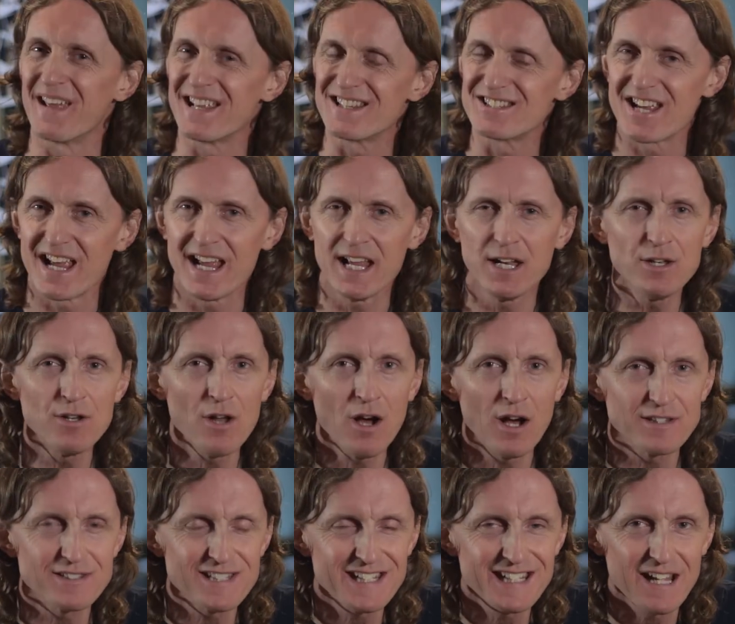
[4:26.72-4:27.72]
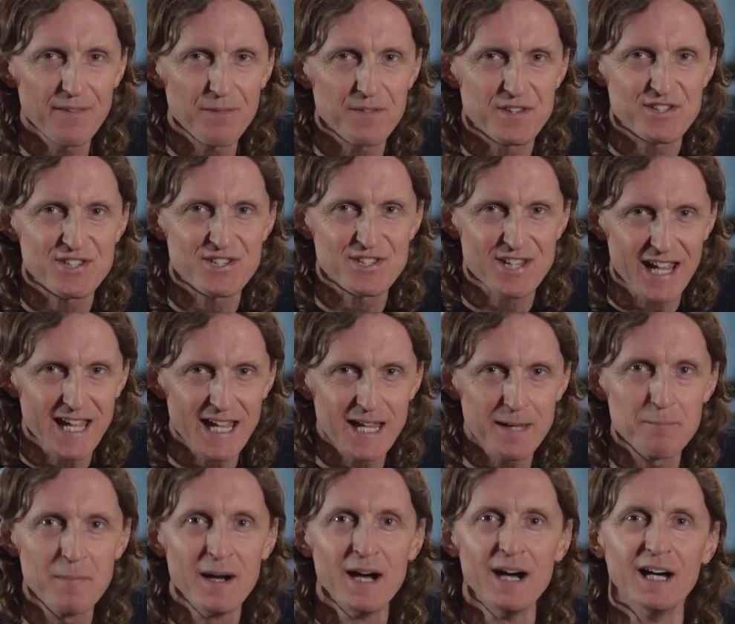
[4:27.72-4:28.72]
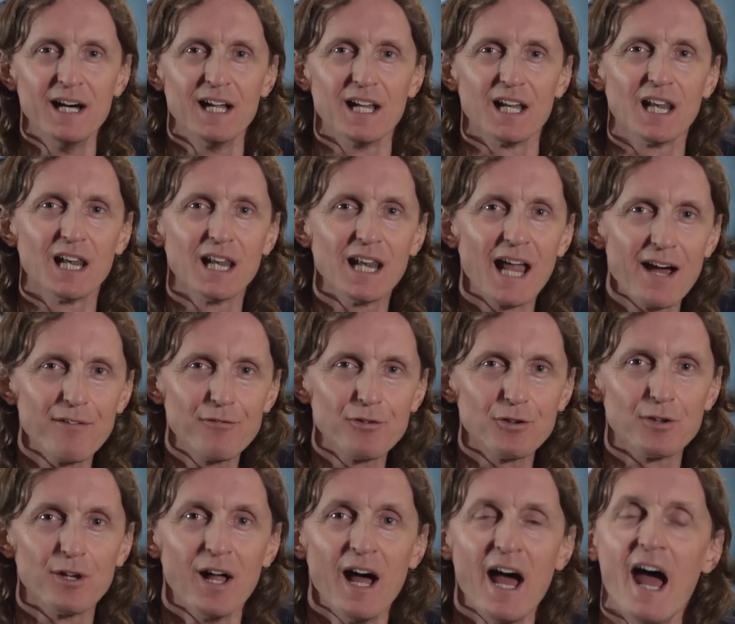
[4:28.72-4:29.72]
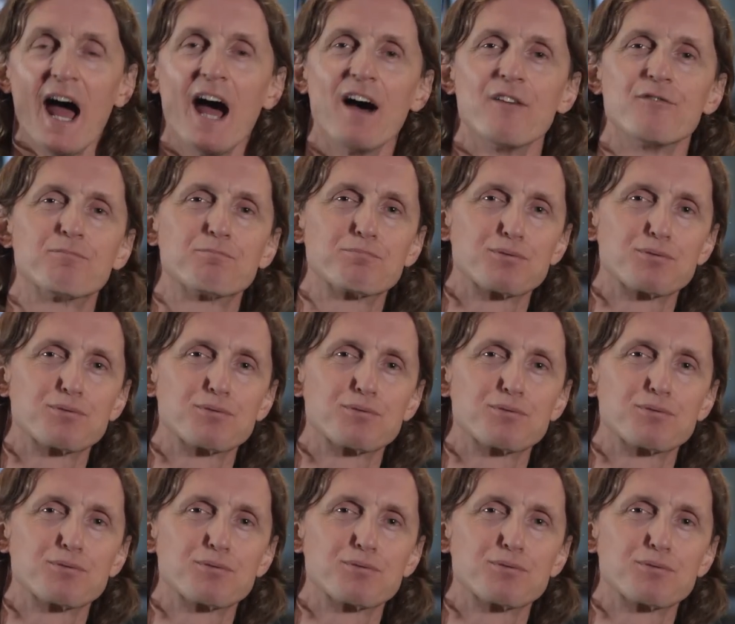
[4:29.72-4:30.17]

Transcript: they tend not to get the same level of